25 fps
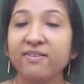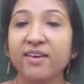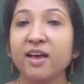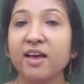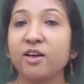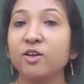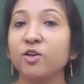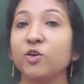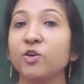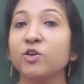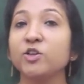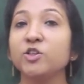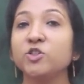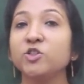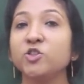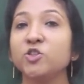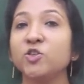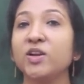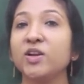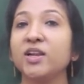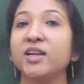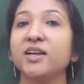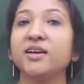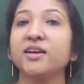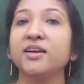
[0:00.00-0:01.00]
we are going
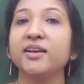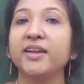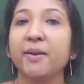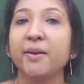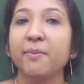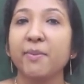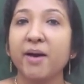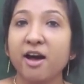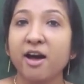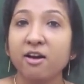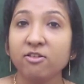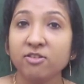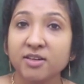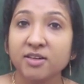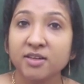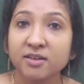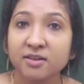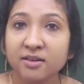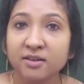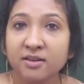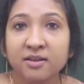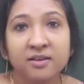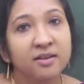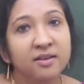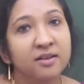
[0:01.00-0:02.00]
to learn
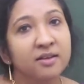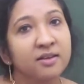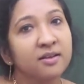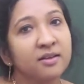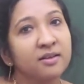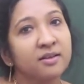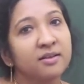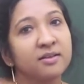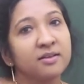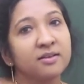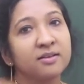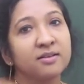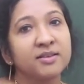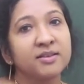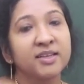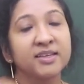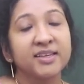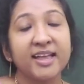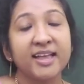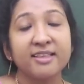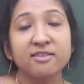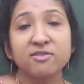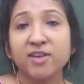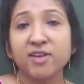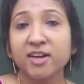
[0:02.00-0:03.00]
about the
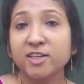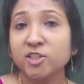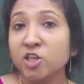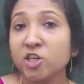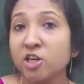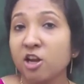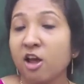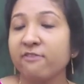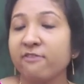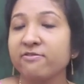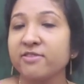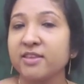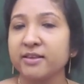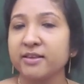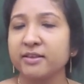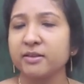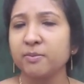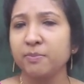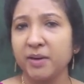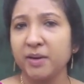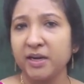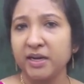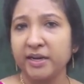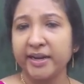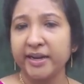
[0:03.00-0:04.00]
construction of this
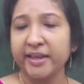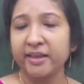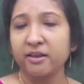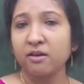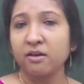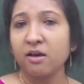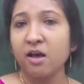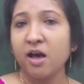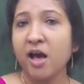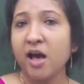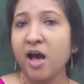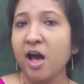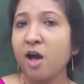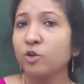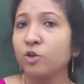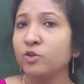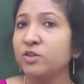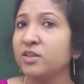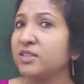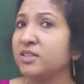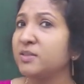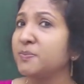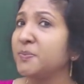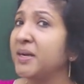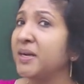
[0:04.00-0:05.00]
building, how
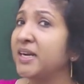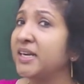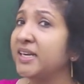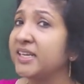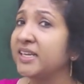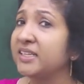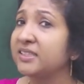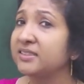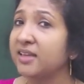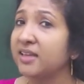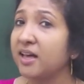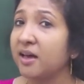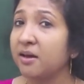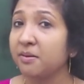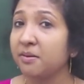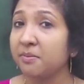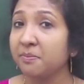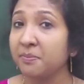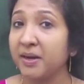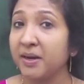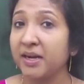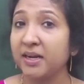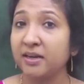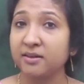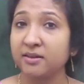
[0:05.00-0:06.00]
these buildings are
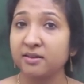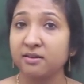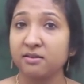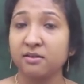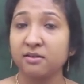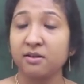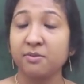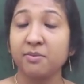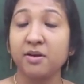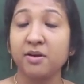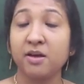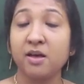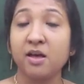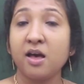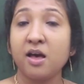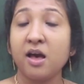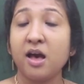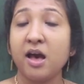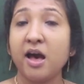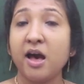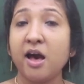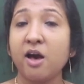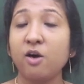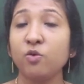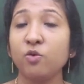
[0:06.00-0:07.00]
built,
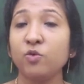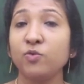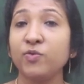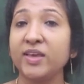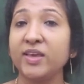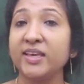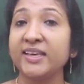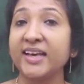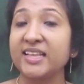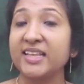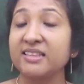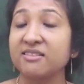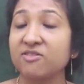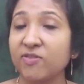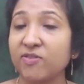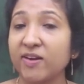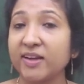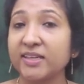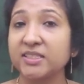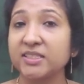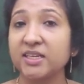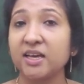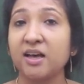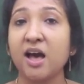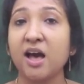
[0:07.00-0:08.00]
how we
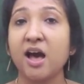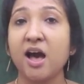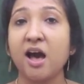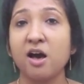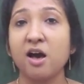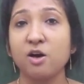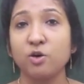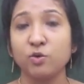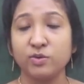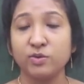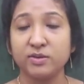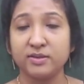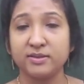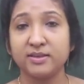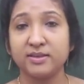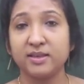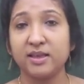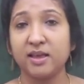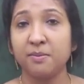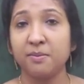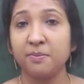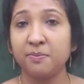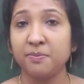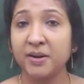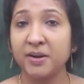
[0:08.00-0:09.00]
construct a house,
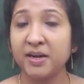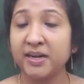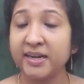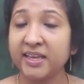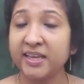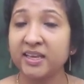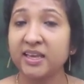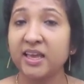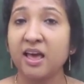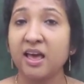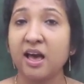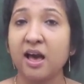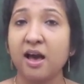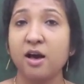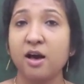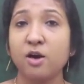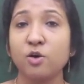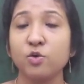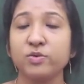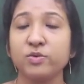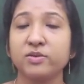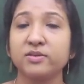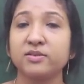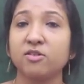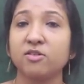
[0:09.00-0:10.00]
a building, a
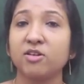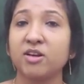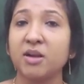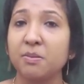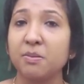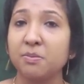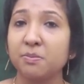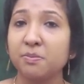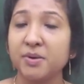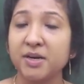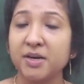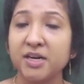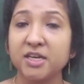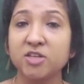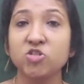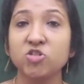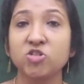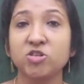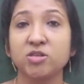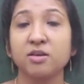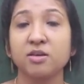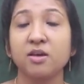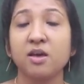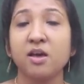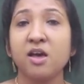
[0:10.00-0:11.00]
house or a
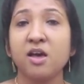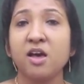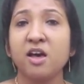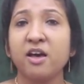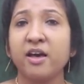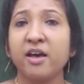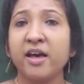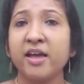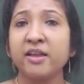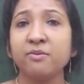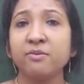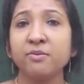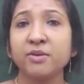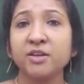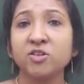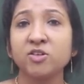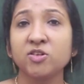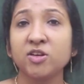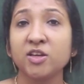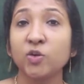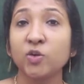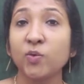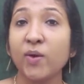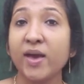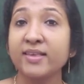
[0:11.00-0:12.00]
bridge. And it
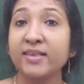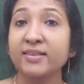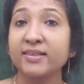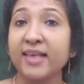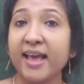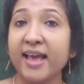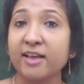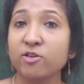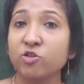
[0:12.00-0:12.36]
requires